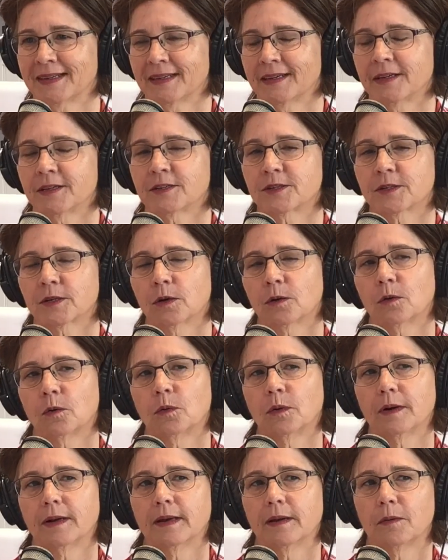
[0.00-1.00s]

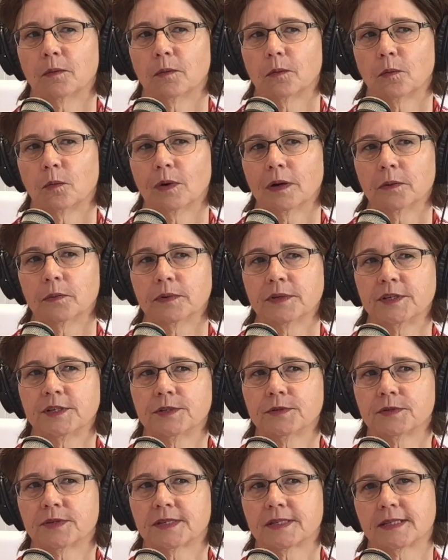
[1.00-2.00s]
So what would
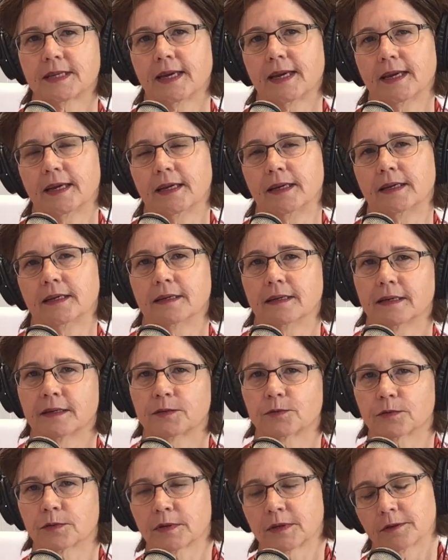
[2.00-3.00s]
you say,
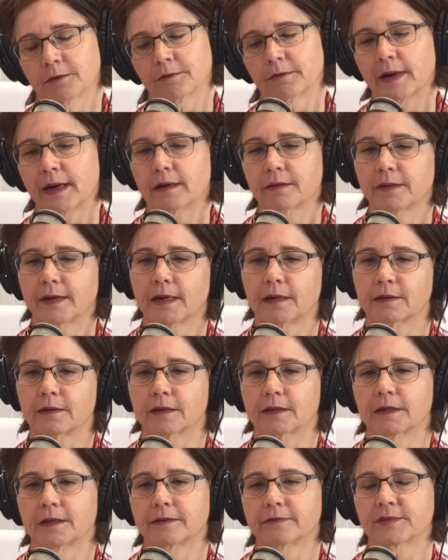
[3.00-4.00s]
as we're going to round out
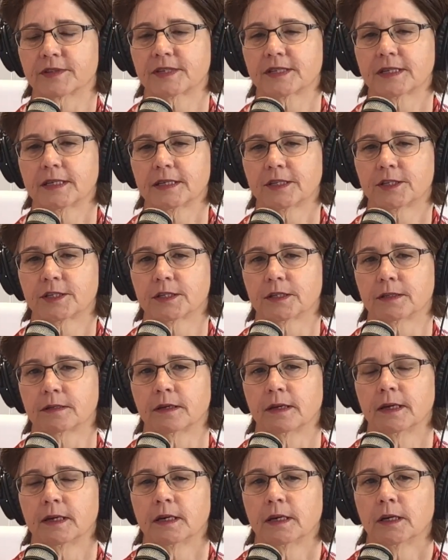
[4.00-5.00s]
our
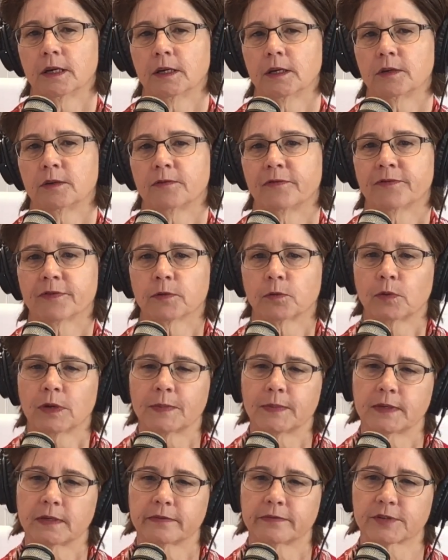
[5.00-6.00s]
conversation, for
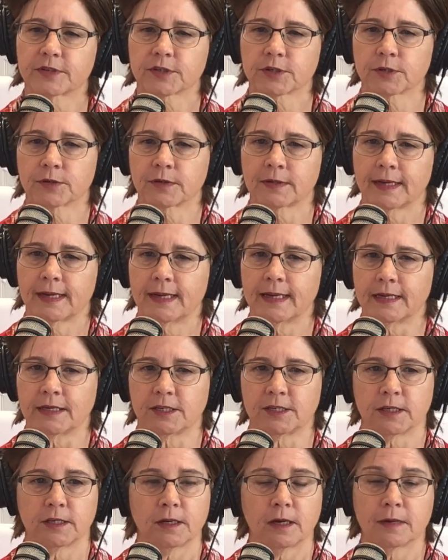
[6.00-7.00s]
women of a certain
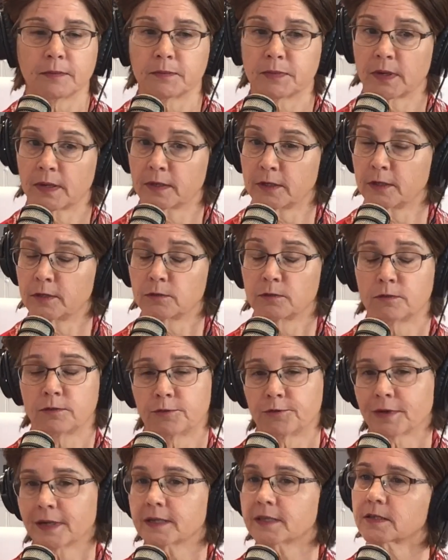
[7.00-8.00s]
age, and you
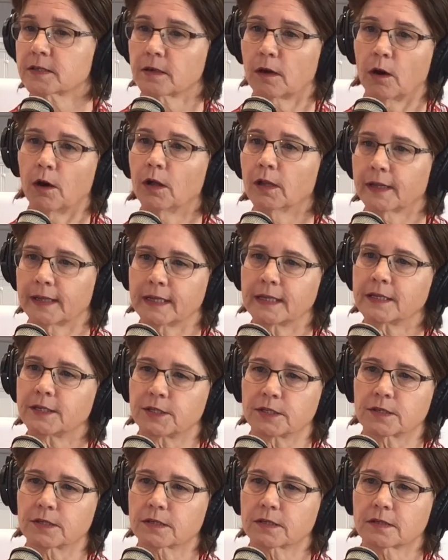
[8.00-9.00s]
dress all
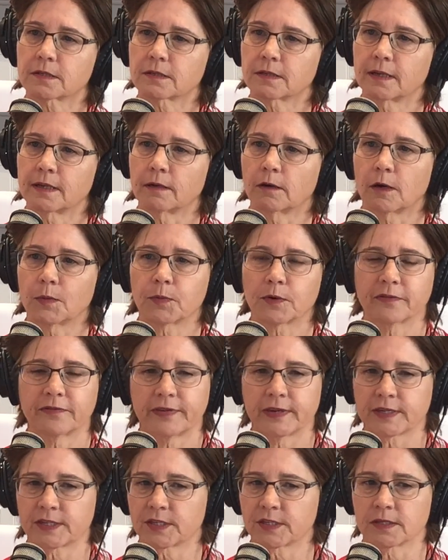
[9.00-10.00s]
ages and all
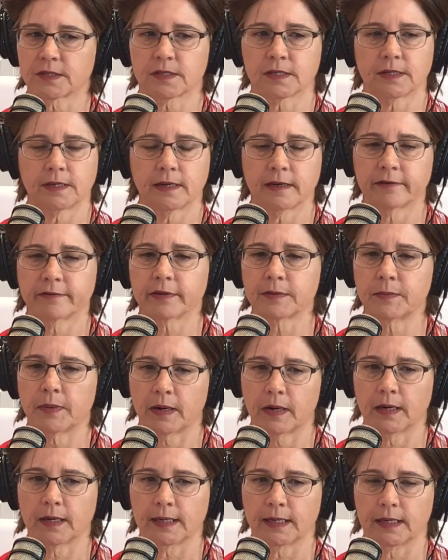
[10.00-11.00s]
professions and every
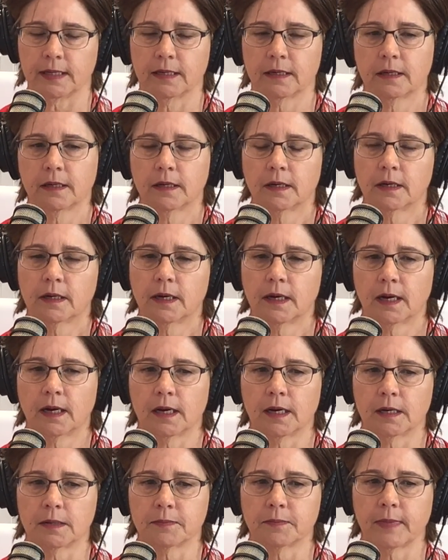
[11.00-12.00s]
body,
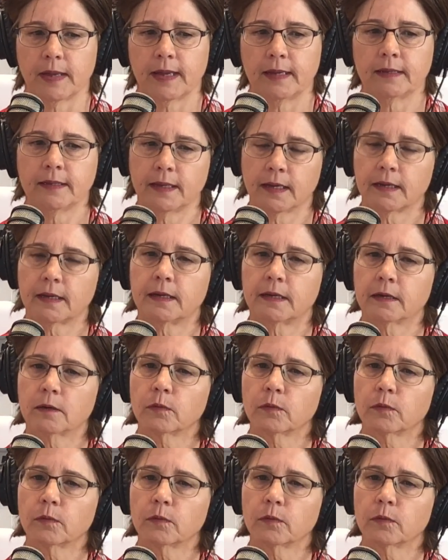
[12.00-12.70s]
and yet here